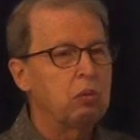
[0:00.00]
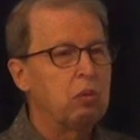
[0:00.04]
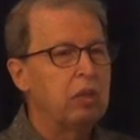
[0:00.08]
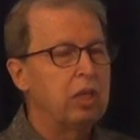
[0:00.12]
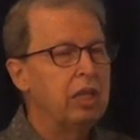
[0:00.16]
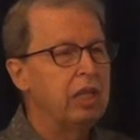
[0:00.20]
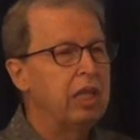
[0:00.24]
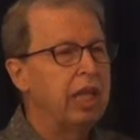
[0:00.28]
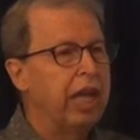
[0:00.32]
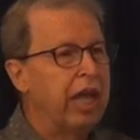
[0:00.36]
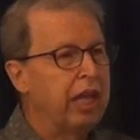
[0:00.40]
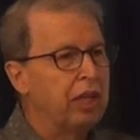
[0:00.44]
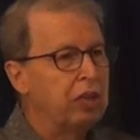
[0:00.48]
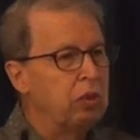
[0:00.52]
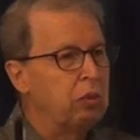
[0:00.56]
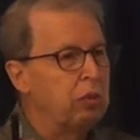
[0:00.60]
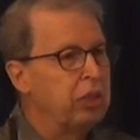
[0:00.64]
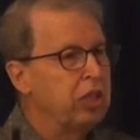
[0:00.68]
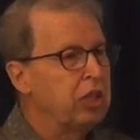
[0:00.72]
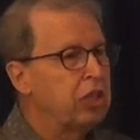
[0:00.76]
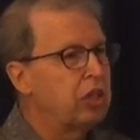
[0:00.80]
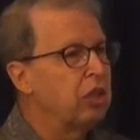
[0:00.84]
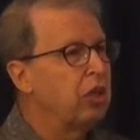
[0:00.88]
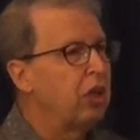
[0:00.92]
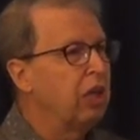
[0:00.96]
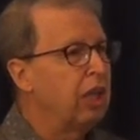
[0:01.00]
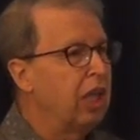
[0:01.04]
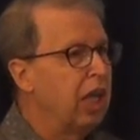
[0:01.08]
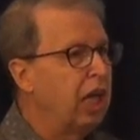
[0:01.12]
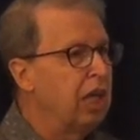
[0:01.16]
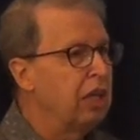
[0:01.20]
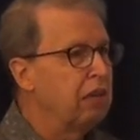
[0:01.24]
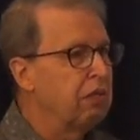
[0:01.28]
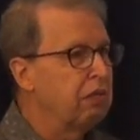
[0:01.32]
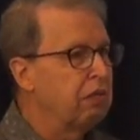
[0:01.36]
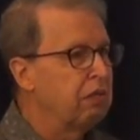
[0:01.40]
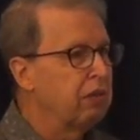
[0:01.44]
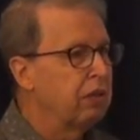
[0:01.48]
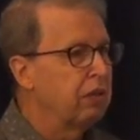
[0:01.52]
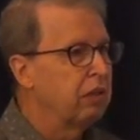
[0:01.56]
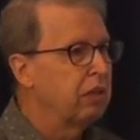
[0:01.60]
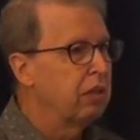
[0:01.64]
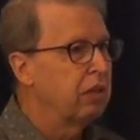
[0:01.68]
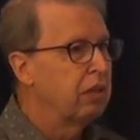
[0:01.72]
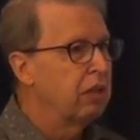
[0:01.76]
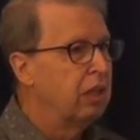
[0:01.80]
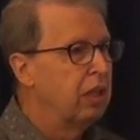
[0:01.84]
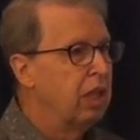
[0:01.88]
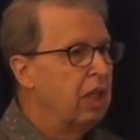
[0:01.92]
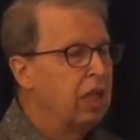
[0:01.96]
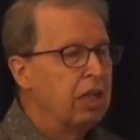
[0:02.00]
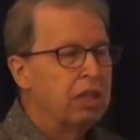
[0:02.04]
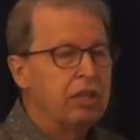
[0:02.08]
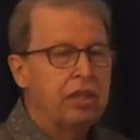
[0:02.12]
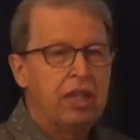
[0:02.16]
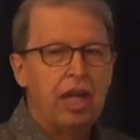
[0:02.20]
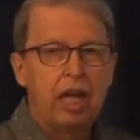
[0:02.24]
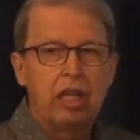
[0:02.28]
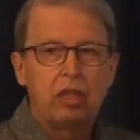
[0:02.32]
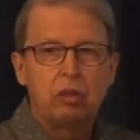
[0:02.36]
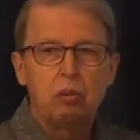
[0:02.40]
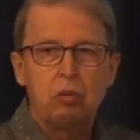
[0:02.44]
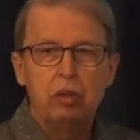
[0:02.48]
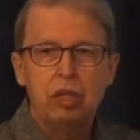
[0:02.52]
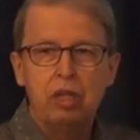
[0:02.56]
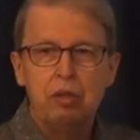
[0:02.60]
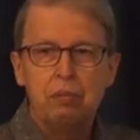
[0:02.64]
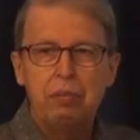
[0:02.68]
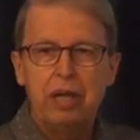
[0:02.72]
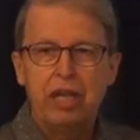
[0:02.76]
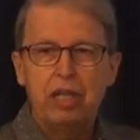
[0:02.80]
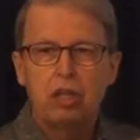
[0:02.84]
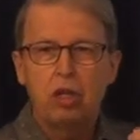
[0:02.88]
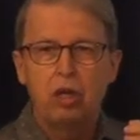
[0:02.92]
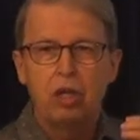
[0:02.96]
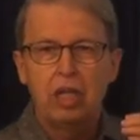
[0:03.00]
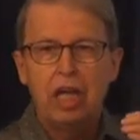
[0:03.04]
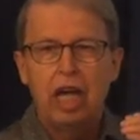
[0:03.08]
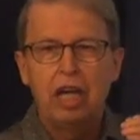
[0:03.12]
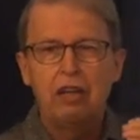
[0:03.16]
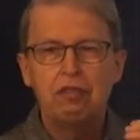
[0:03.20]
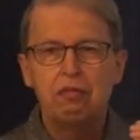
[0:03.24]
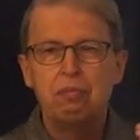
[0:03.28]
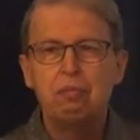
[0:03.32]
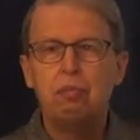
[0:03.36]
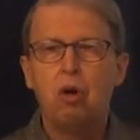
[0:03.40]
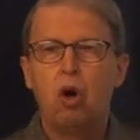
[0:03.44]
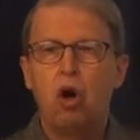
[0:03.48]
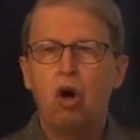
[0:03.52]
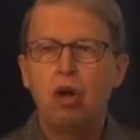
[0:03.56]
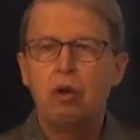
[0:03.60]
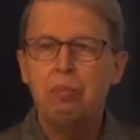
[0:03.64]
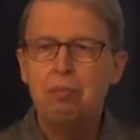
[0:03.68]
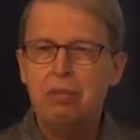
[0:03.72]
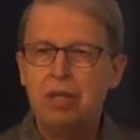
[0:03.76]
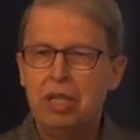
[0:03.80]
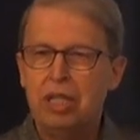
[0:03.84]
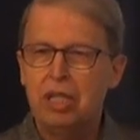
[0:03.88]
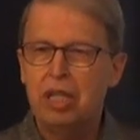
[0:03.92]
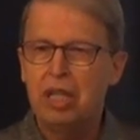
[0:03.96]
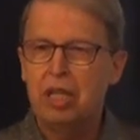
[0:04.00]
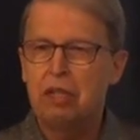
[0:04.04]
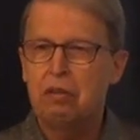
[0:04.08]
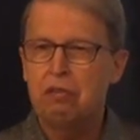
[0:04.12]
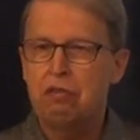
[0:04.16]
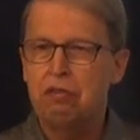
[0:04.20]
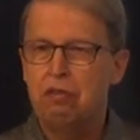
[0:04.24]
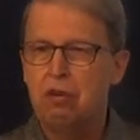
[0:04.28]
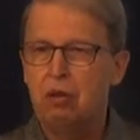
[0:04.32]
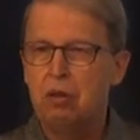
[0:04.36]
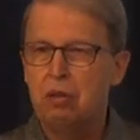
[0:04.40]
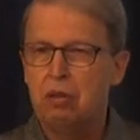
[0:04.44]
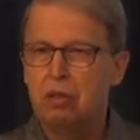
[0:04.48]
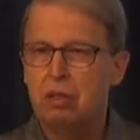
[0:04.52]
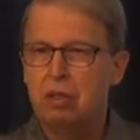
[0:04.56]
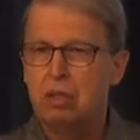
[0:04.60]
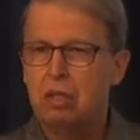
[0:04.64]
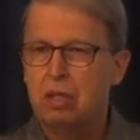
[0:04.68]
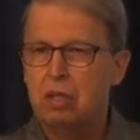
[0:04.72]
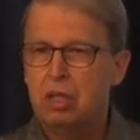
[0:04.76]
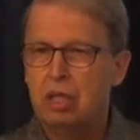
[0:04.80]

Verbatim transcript: will enrich our life, that will make our life more meaningful